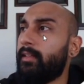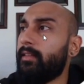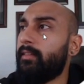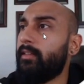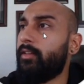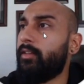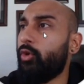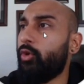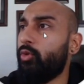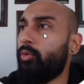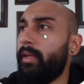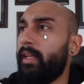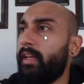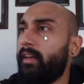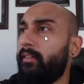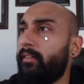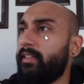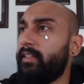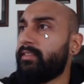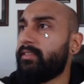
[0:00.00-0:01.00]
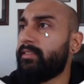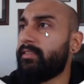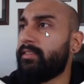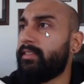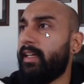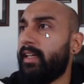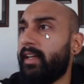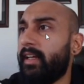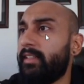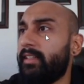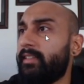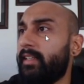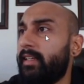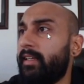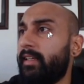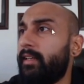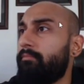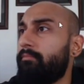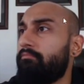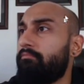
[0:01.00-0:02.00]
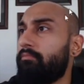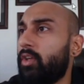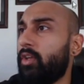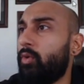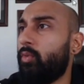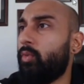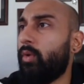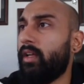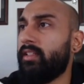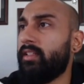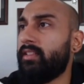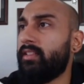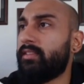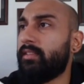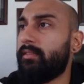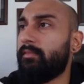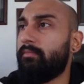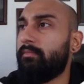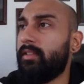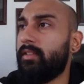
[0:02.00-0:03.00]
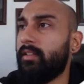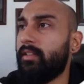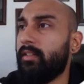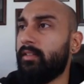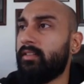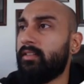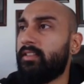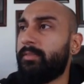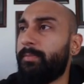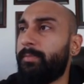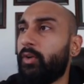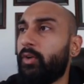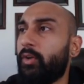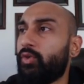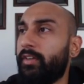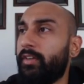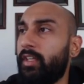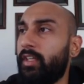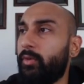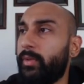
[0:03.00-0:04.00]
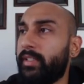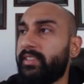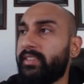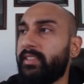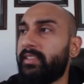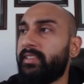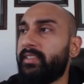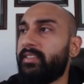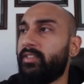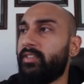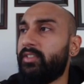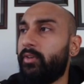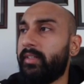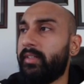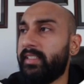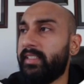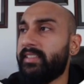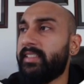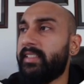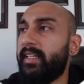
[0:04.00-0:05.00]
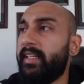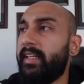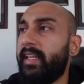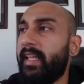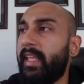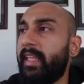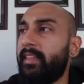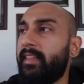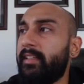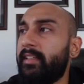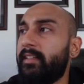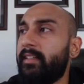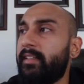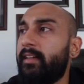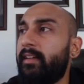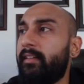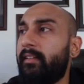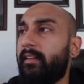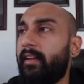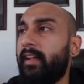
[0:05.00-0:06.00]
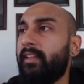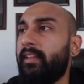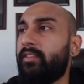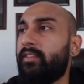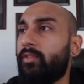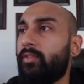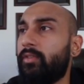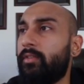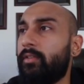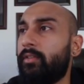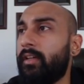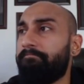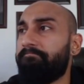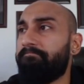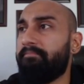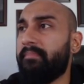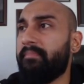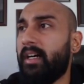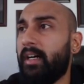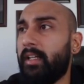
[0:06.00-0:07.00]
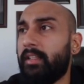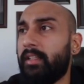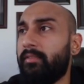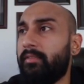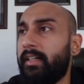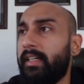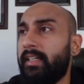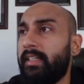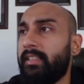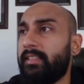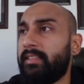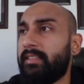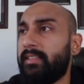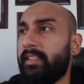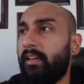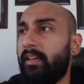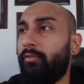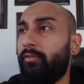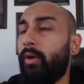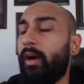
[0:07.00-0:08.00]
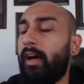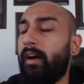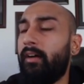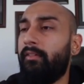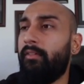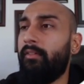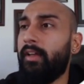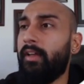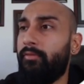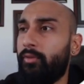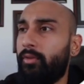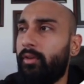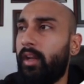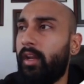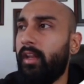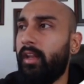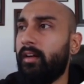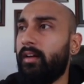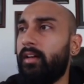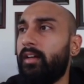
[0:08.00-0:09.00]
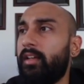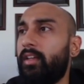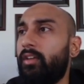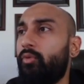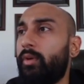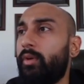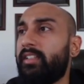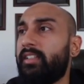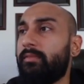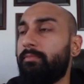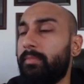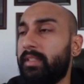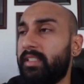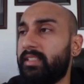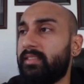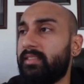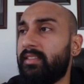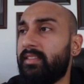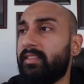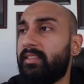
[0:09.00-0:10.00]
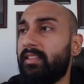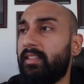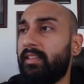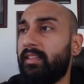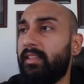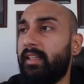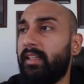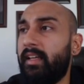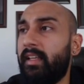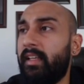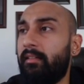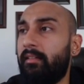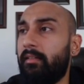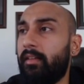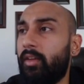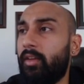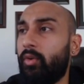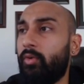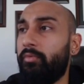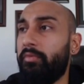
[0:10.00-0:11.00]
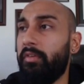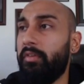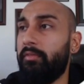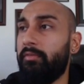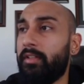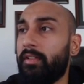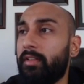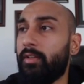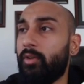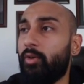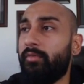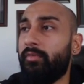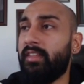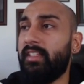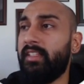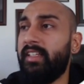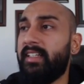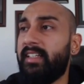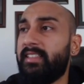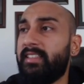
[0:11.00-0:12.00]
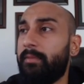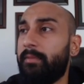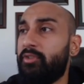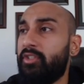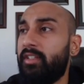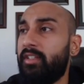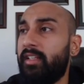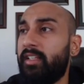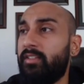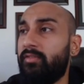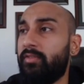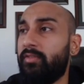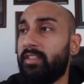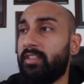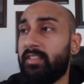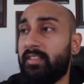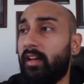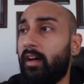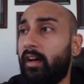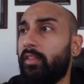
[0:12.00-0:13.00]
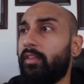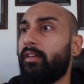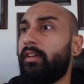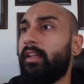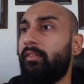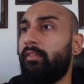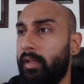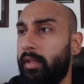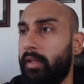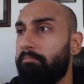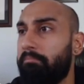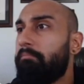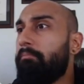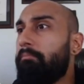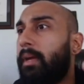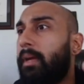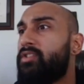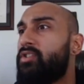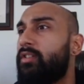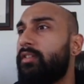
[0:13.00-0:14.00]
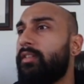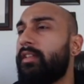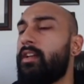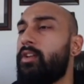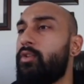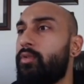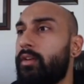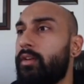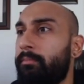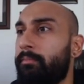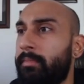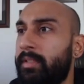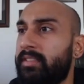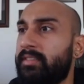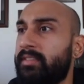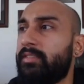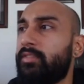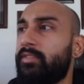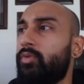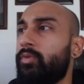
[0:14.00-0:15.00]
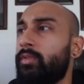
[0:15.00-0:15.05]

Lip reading: The two main reasons that I said, one is the spouse of a US citizen or a resident alien, right? So otherwise, if you're running a US business, then, we will go with the exception edge, which is other, and we mentioned that you're a business